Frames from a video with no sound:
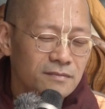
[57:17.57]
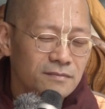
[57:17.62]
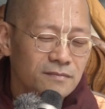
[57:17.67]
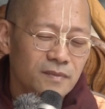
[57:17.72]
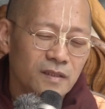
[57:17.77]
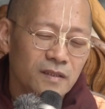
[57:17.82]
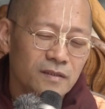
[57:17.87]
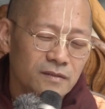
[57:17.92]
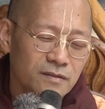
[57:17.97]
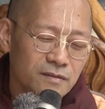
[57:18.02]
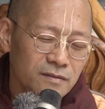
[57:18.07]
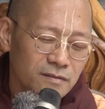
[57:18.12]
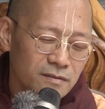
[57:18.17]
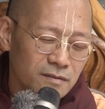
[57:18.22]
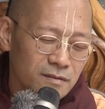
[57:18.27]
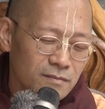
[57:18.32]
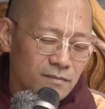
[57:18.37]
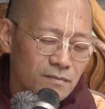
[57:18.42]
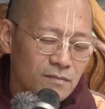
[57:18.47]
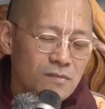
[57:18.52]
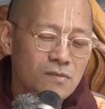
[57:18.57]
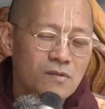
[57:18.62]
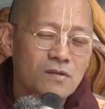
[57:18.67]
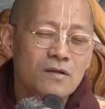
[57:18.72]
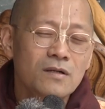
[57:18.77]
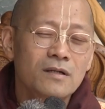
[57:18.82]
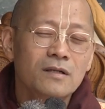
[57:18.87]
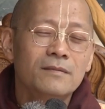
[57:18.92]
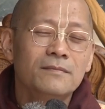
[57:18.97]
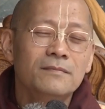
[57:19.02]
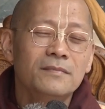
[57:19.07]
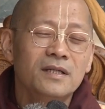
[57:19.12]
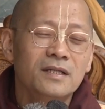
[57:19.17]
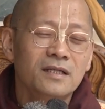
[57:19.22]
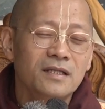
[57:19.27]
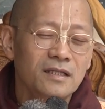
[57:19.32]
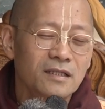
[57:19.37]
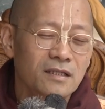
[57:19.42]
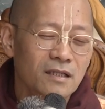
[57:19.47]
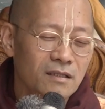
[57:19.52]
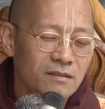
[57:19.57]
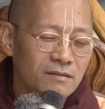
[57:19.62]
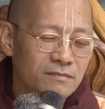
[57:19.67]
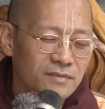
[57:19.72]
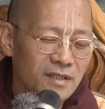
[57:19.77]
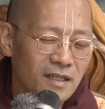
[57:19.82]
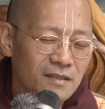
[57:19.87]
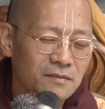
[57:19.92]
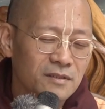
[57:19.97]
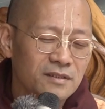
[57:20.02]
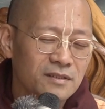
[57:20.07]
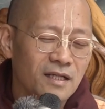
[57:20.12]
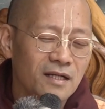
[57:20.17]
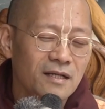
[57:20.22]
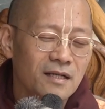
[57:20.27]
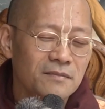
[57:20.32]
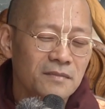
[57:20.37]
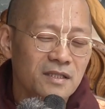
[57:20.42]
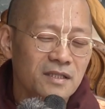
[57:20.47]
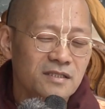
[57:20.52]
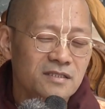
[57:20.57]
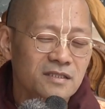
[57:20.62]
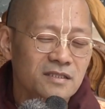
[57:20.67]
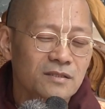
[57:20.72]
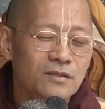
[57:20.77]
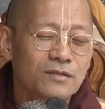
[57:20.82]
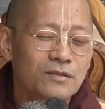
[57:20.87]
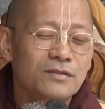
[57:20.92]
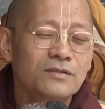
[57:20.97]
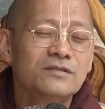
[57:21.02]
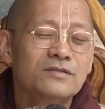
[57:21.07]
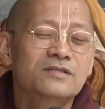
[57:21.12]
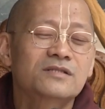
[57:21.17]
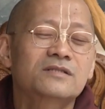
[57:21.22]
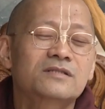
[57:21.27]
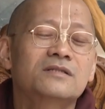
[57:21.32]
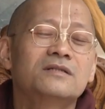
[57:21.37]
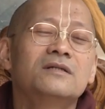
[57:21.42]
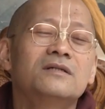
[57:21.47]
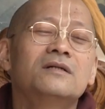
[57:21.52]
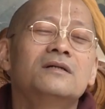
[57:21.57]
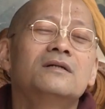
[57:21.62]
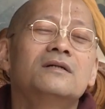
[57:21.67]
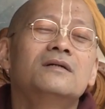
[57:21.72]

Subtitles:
But more meaning of Damodar means whose